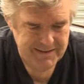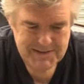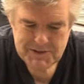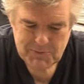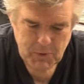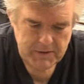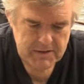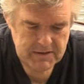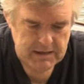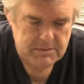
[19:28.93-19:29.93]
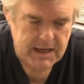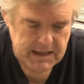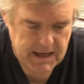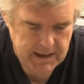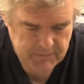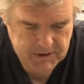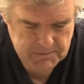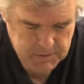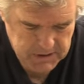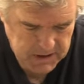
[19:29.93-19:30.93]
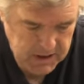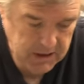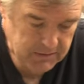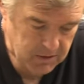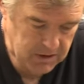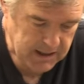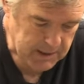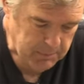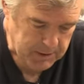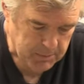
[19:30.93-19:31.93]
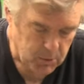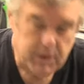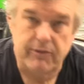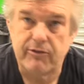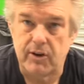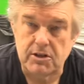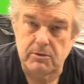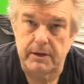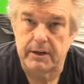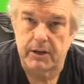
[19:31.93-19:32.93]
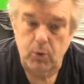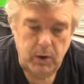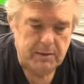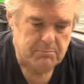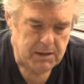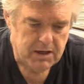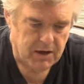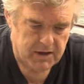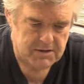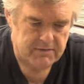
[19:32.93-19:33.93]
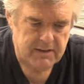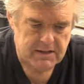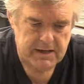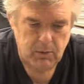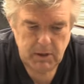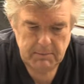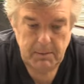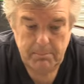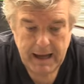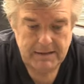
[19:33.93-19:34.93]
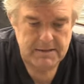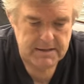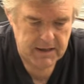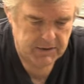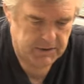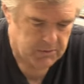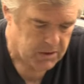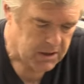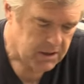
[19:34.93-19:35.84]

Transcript: this is one that seems kind of obvious, but there are a lot of people who get frustrated and quit because of things like what I'm about to tell you.